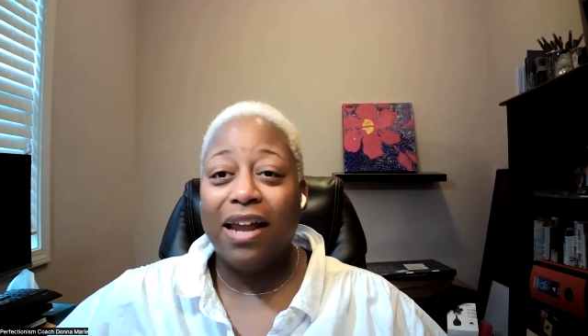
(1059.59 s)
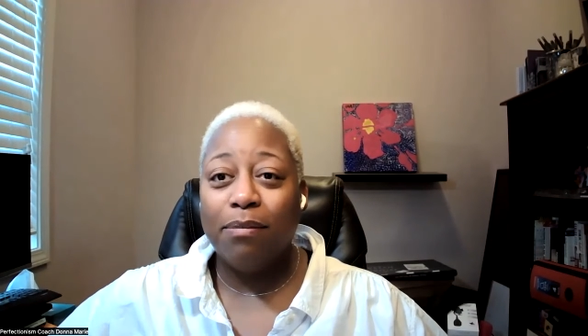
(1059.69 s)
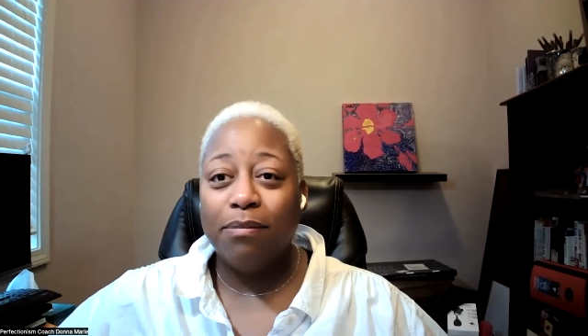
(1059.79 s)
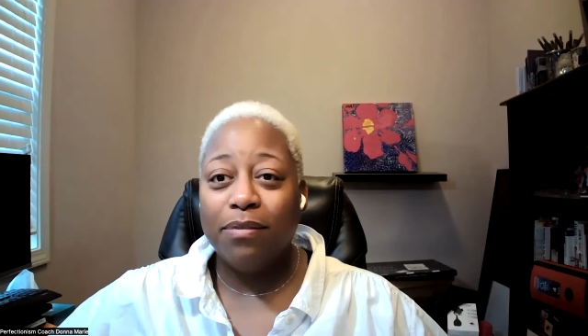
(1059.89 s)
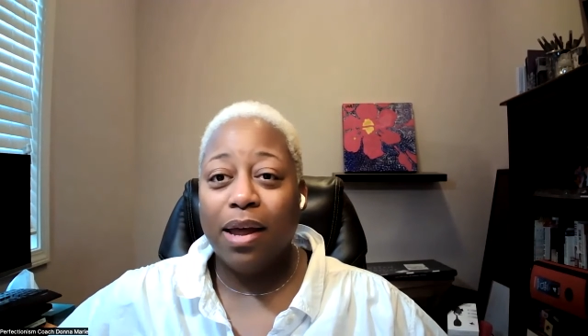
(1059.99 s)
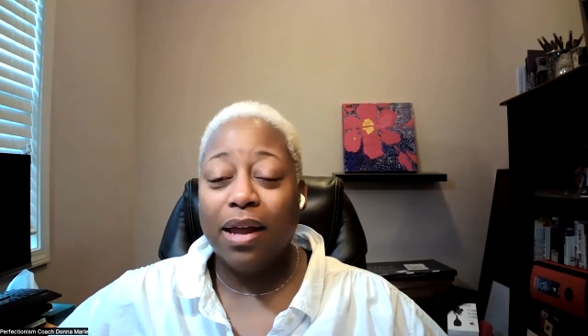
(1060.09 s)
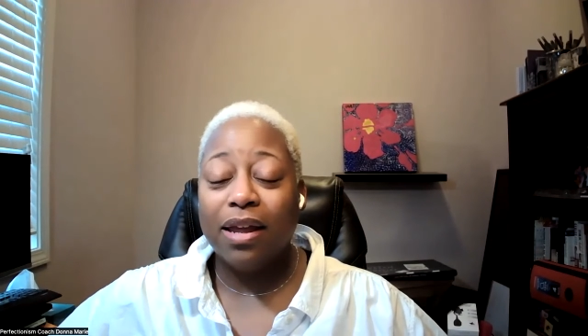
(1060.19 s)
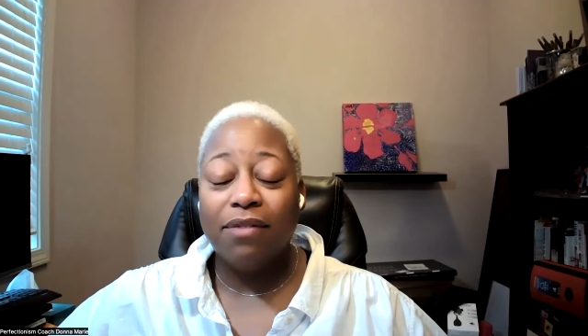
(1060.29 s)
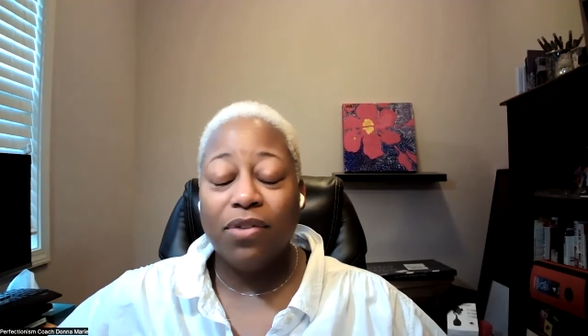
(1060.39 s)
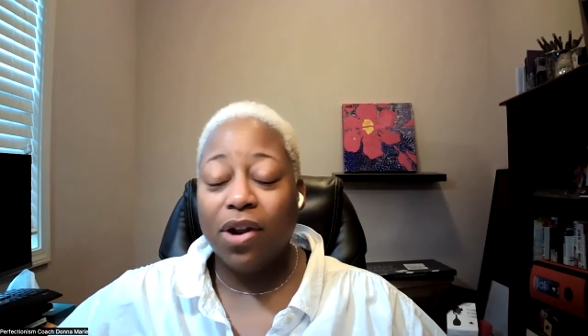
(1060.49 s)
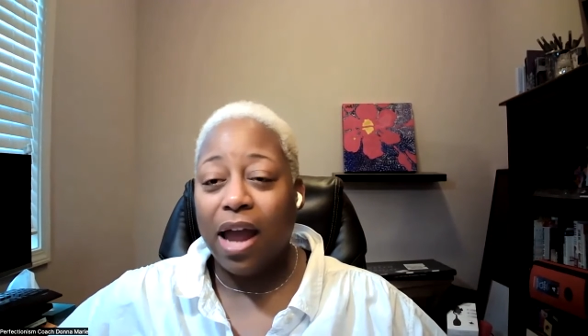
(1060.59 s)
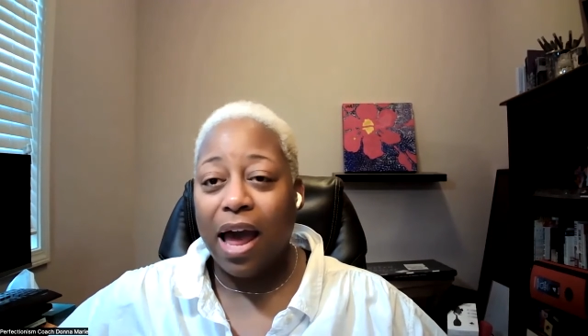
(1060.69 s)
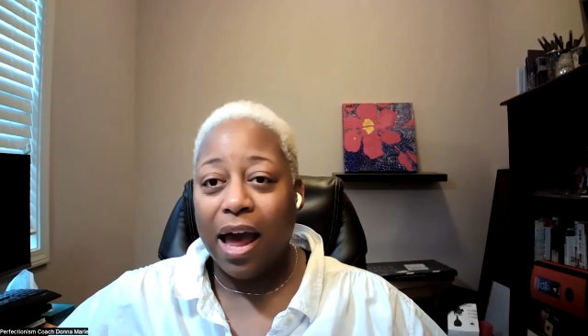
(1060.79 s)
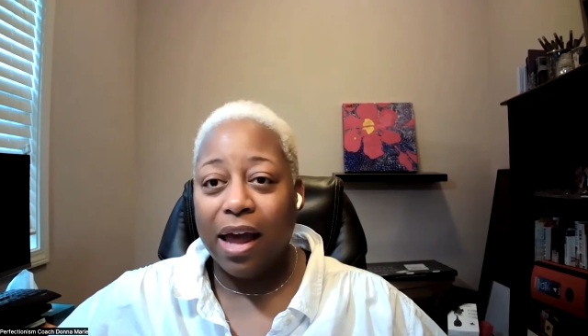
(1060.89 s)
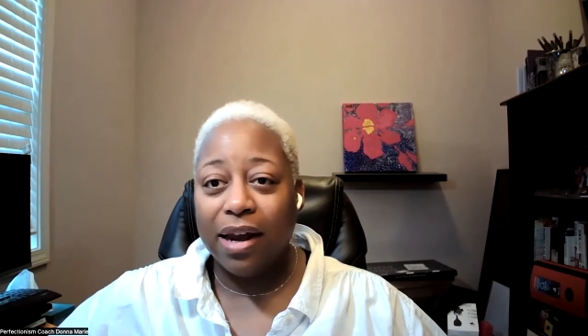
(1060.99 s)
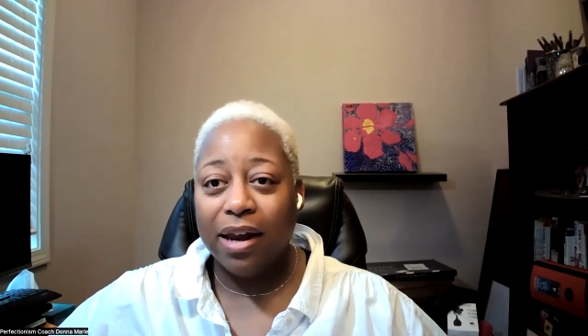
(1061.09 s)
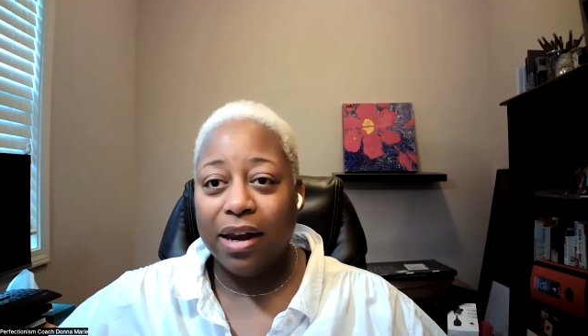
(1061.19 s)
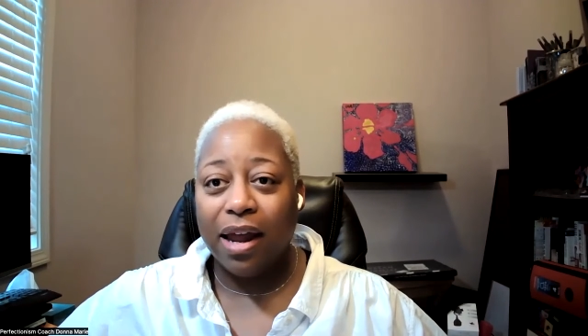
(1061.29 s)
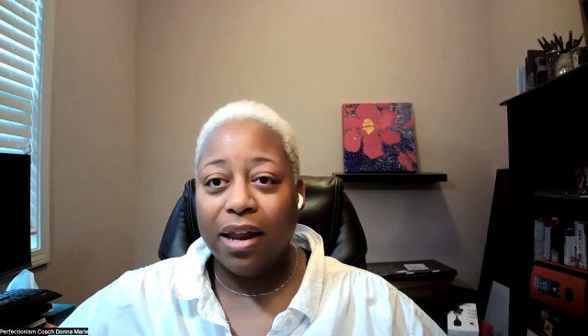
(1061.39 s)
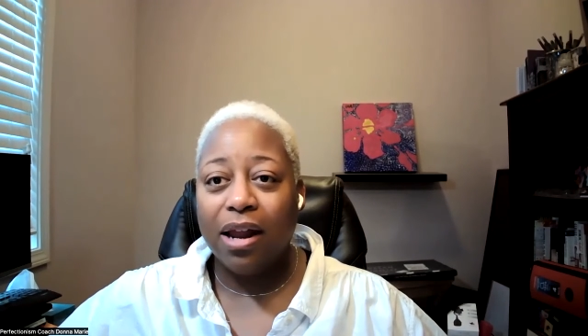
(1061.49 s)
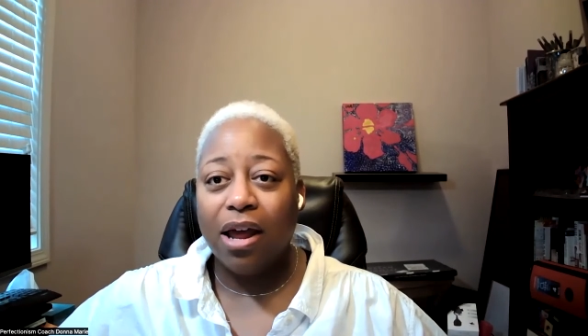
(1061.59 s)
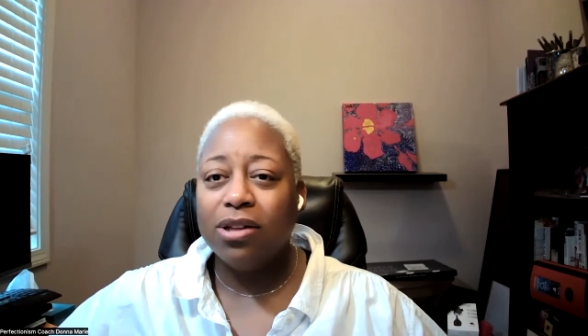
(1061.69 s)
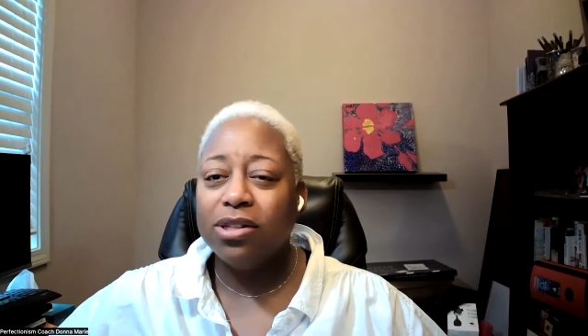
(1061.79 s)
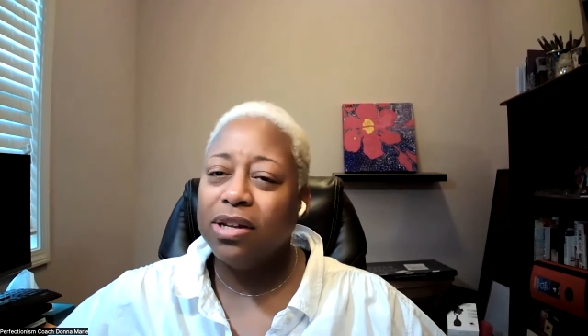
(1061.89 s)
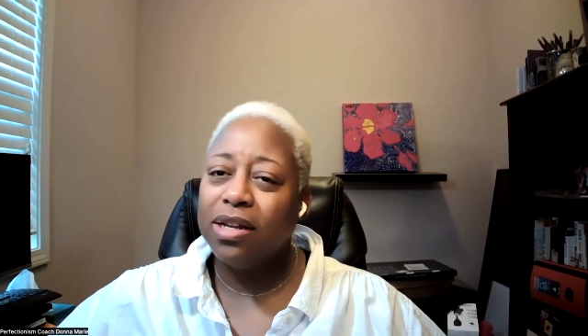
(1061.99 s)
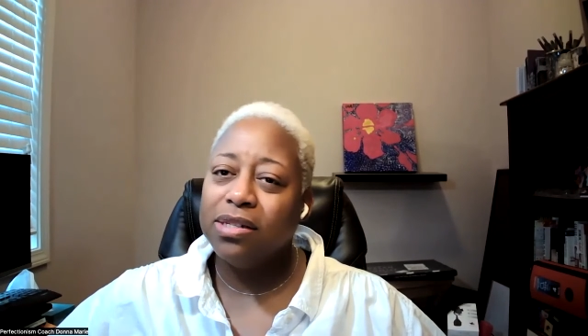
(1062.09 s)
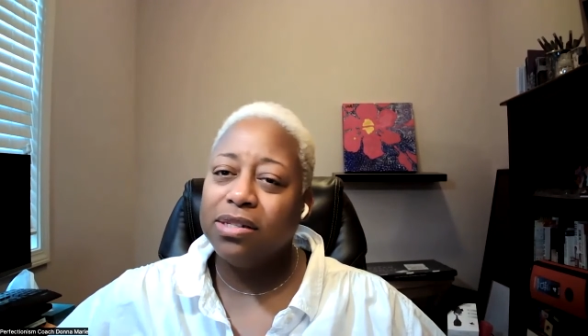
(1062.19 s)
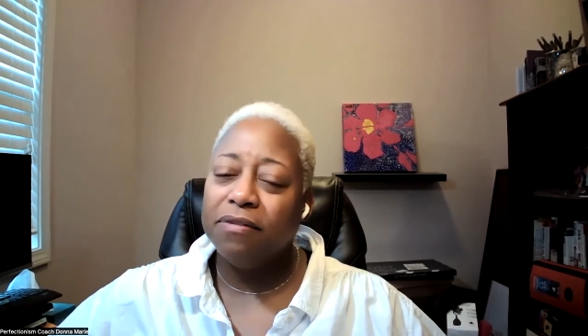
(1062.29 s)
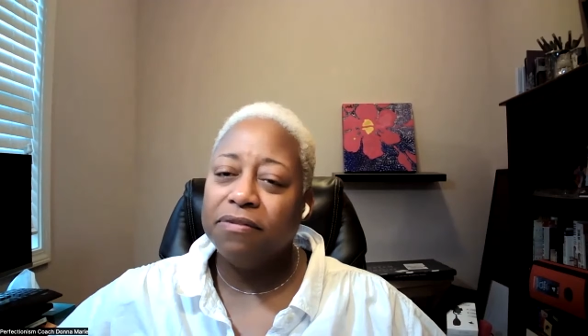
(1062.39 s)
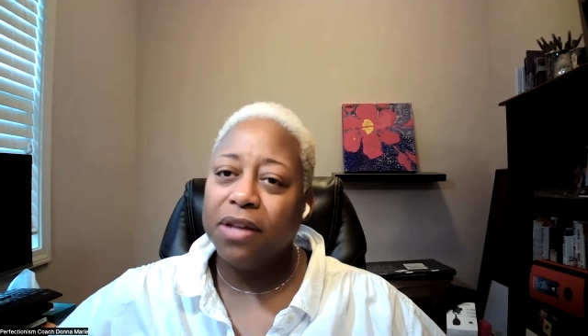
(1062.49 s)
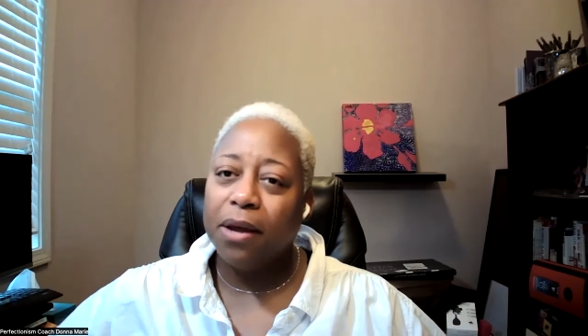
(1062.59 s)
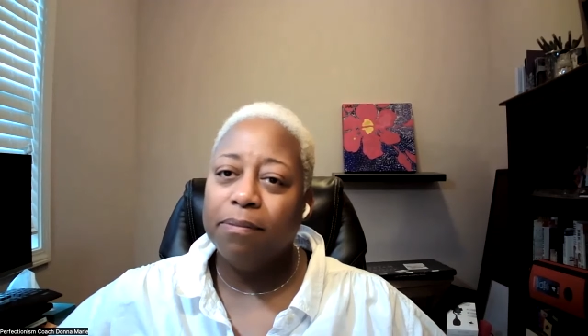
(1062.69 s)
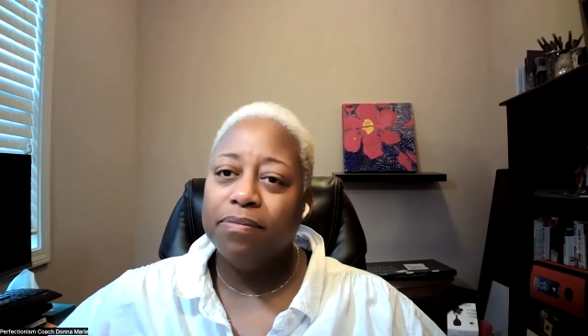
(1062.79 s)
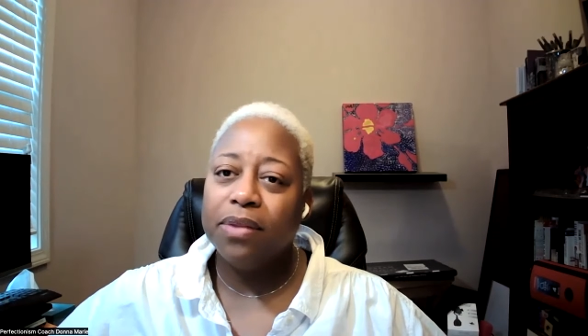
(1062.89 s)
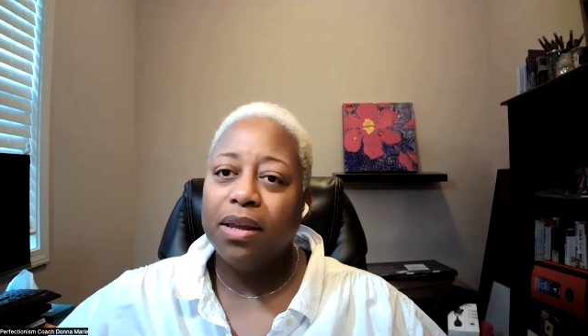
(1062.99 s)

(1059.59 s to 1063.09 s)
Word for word: I'm, I get very hot at night. I also get stuffed up.